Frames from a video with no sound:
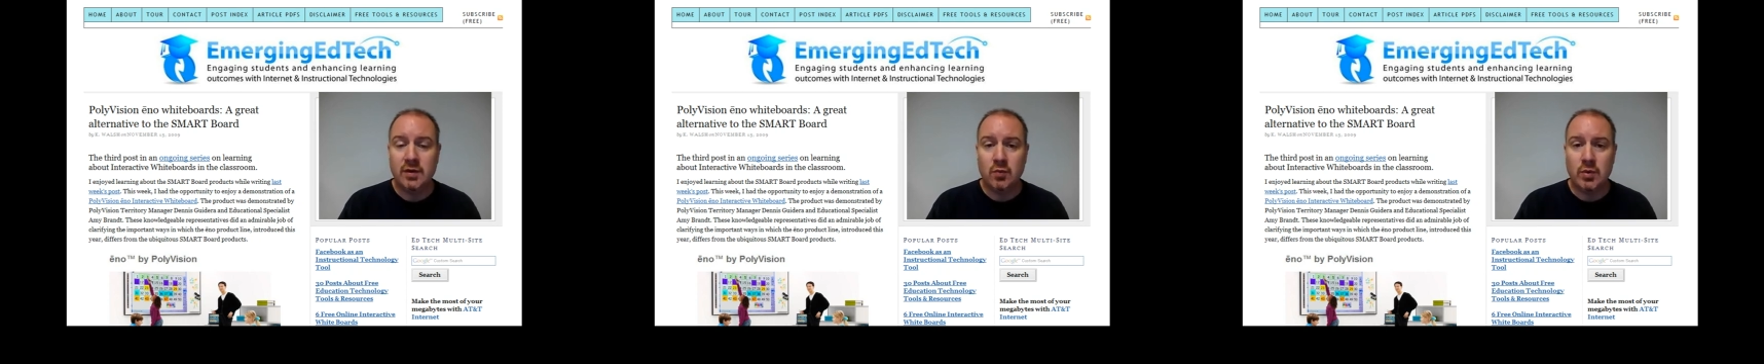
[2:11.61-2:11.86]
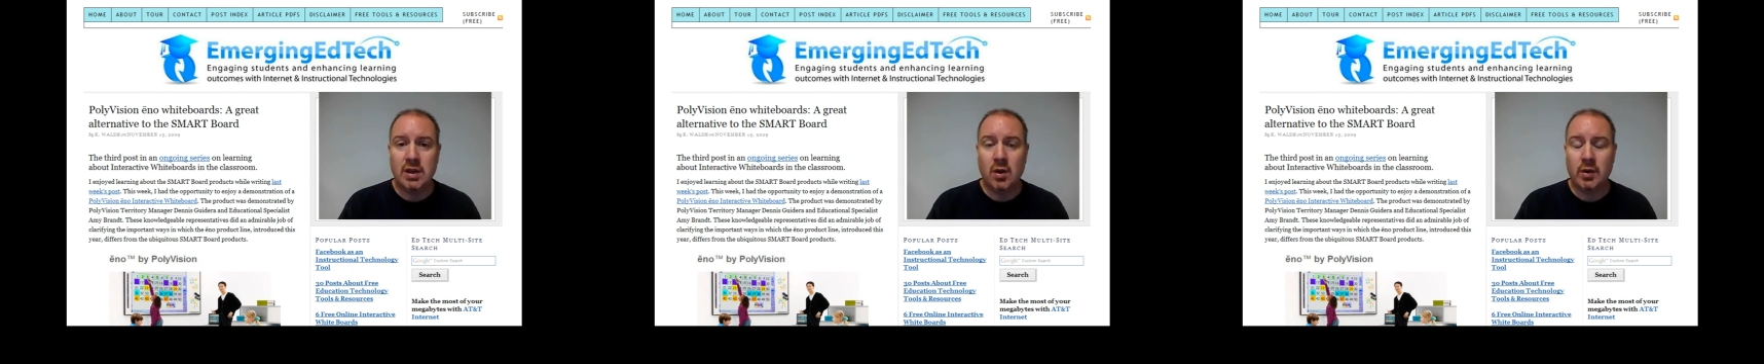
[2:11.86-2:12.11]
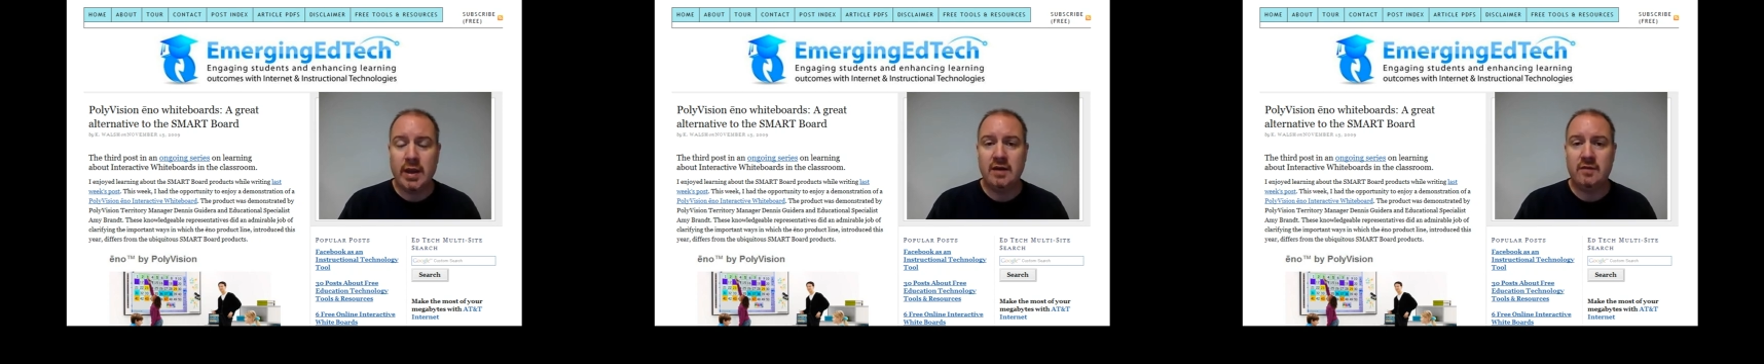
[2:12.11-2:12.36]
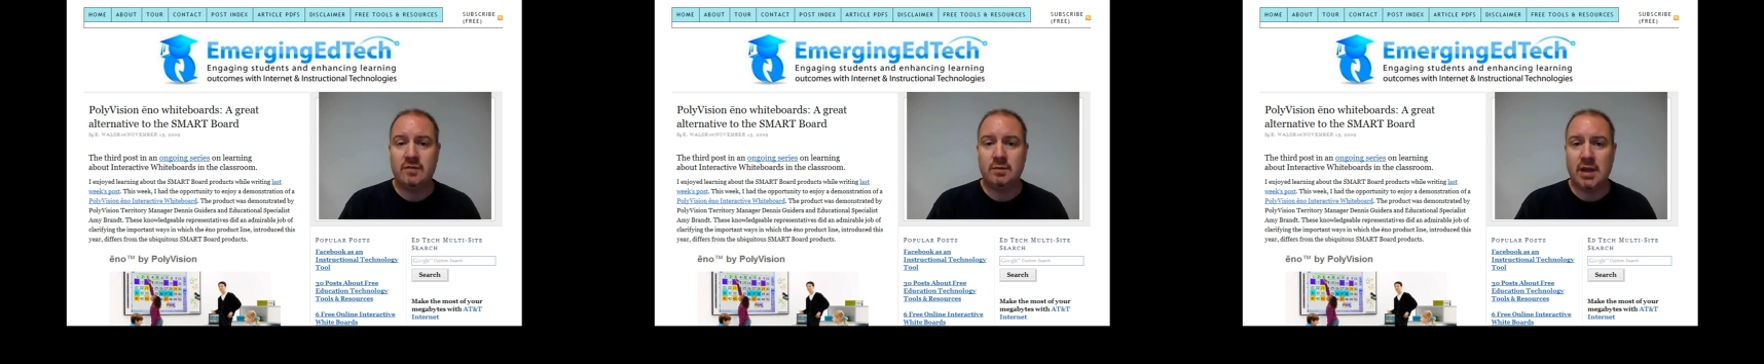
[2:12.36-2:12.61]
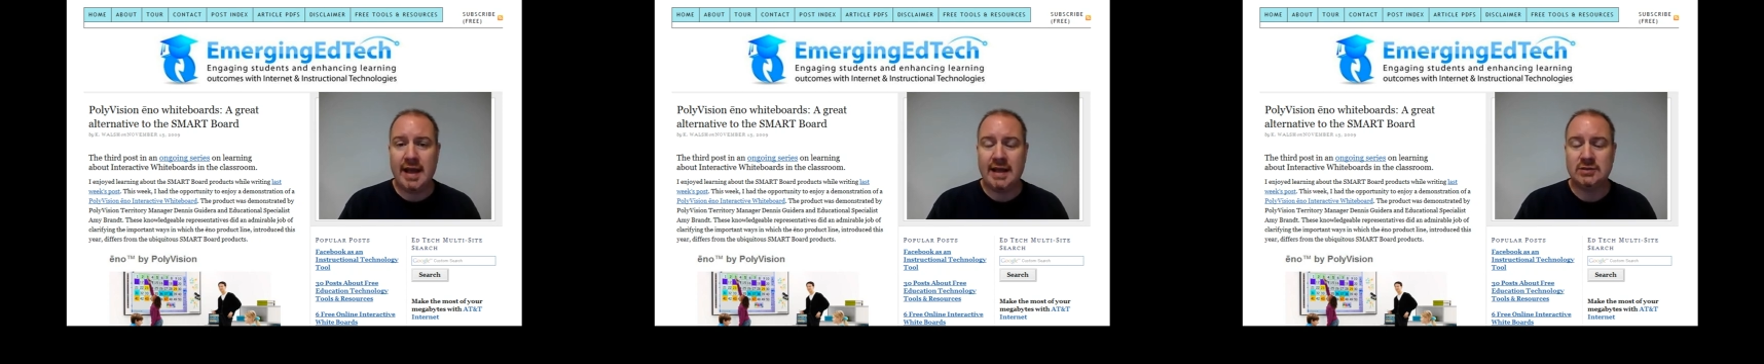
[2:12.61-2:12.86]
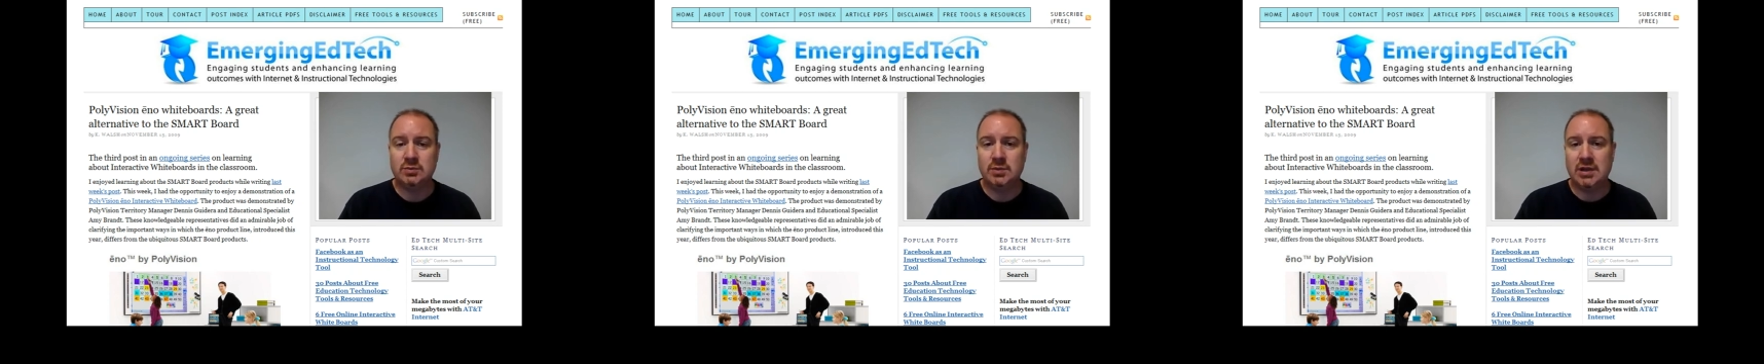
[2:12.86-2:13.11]
and relocated from
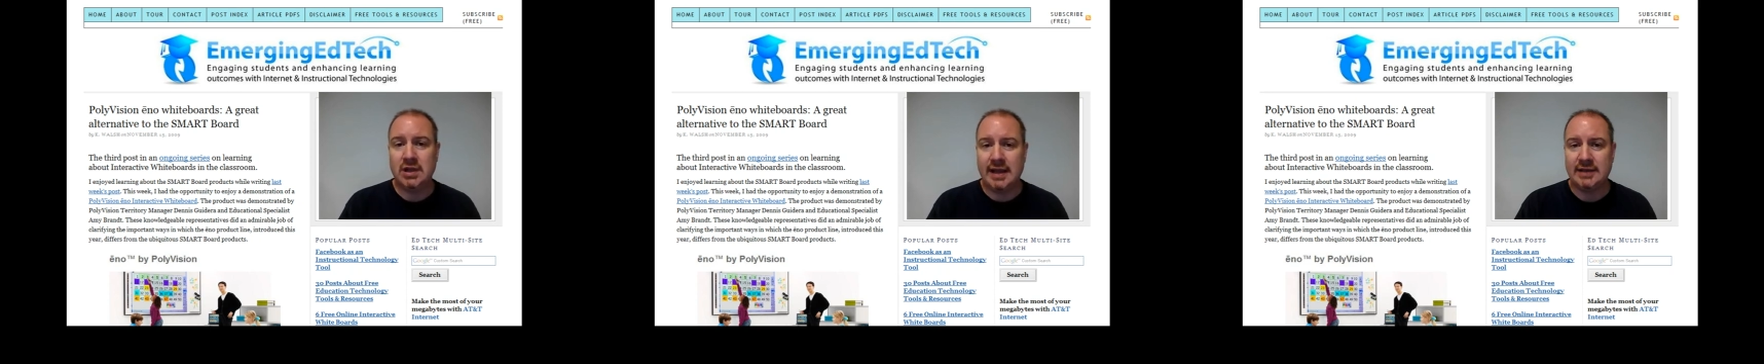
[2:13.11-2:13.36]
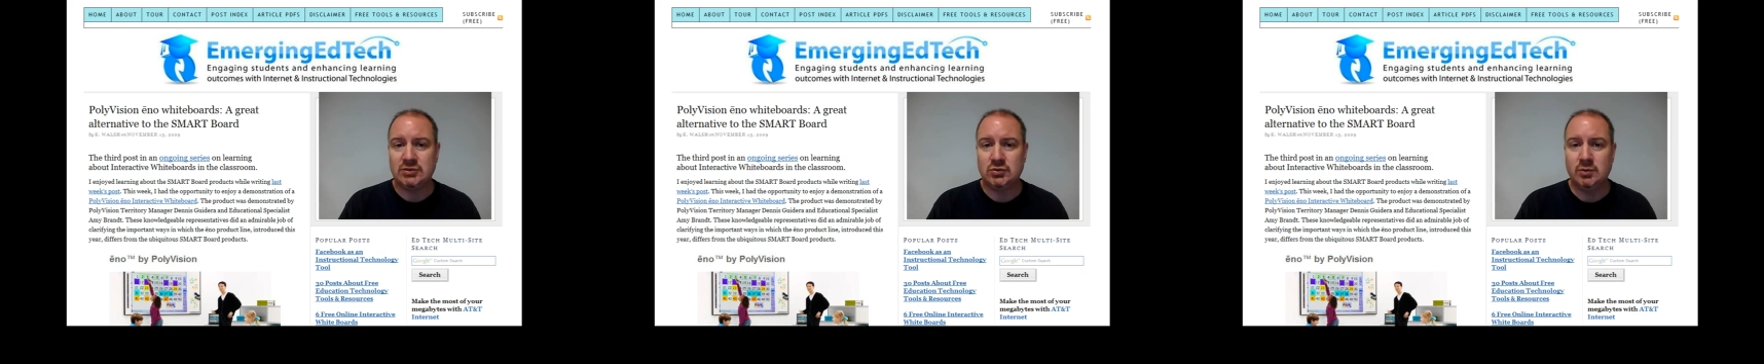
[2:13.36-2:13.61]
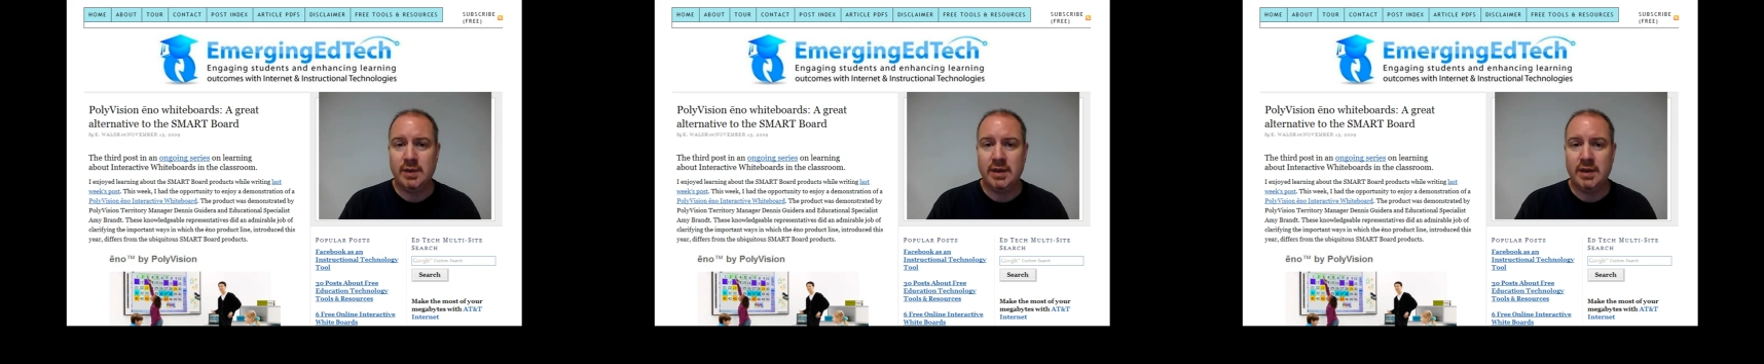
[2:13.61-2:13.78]
classroom to classroom.